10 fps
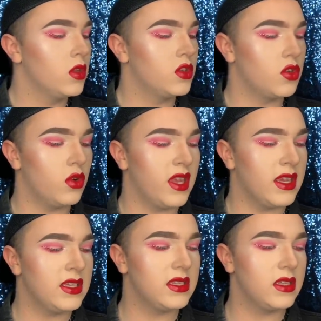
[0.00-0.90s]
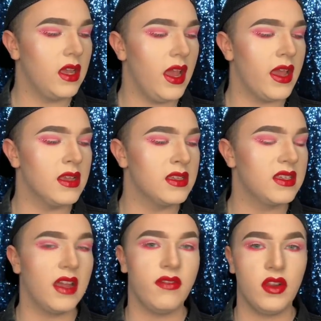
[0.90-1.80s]
So this
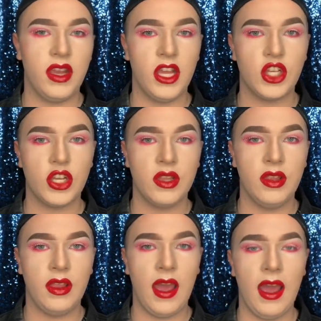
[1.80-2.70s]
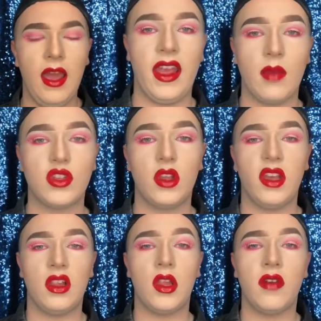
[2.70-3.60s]
is a foundation that I
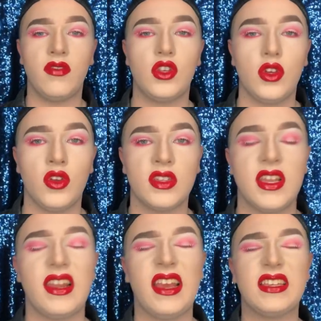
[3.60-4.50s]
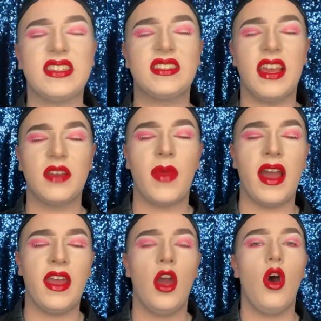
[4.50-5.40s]
absolutely love to use and I stick
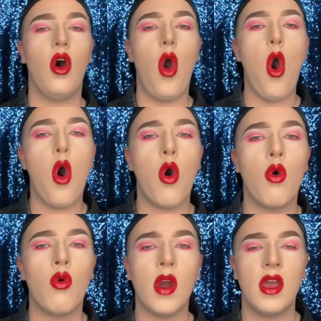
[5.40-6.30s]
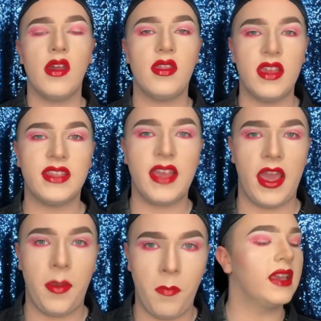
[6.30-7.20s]
by it all the
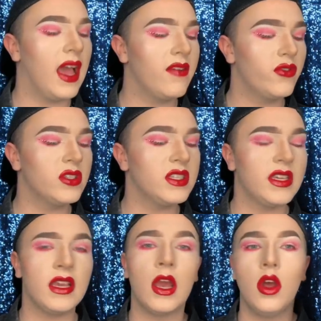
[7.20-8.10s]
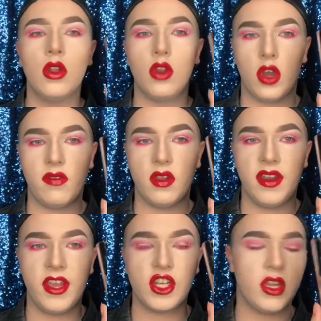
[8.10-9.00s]
time. The Kat Von D Lock-It
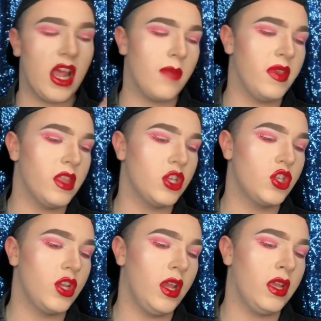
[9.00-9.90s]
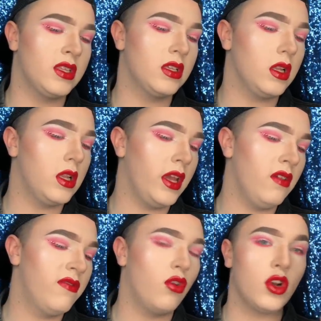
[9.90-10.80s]
Foundation, I'm in the shade
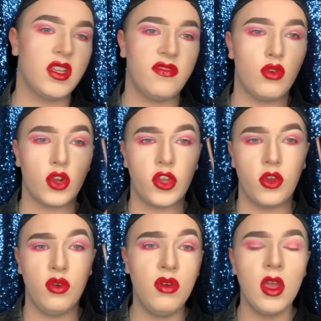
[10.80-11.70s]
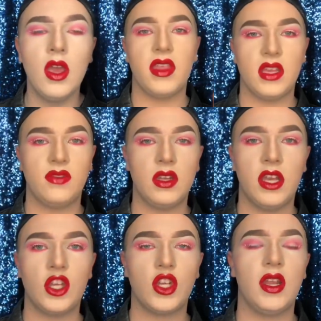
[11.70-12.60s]
Light 44 Cool. This
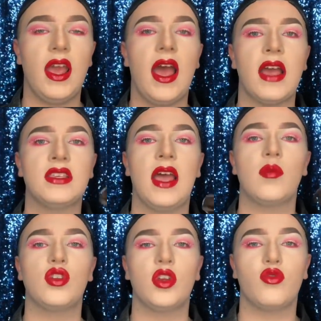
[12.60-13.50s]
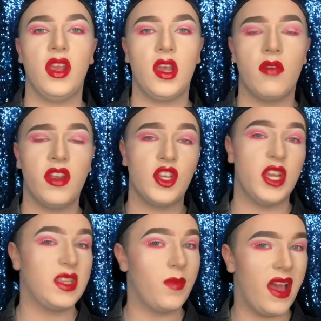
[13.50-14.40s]
foundation has absolutely great coverage.
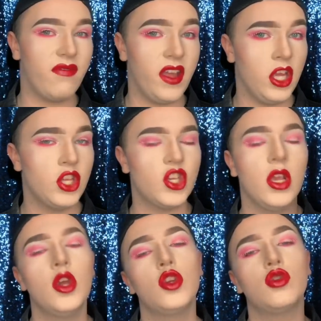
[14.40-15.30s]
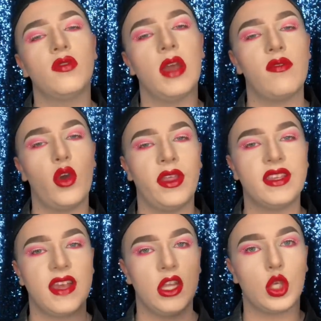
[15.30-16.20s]
It's a matte finish, so if you have oily
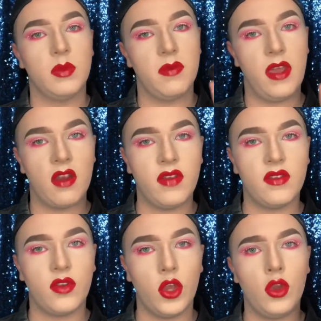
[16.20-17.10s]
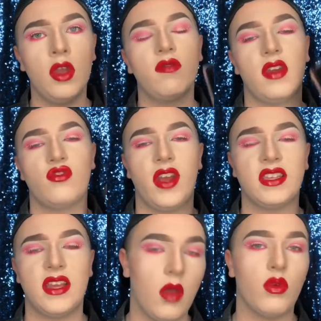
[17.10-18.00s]
skin it's going to be perfect for you. If you have dry
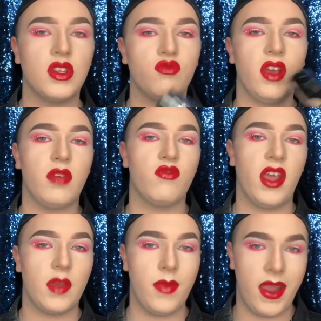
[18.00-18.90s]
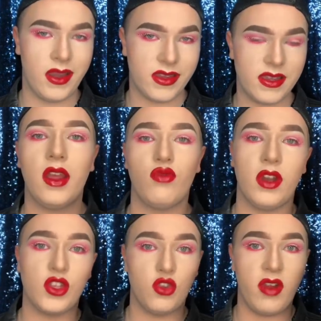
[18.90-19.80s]
skin I wouldn't really recommend it. I
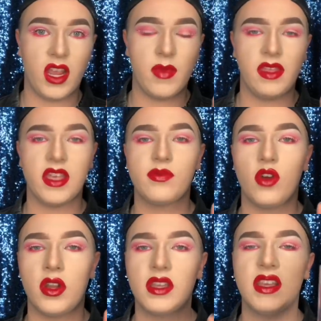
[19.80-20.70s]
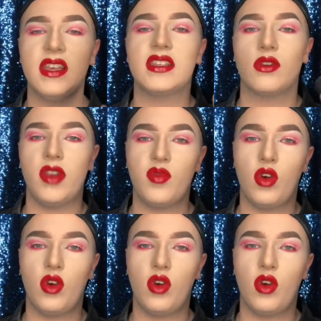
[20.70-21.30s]
really do recommend this product. It's a great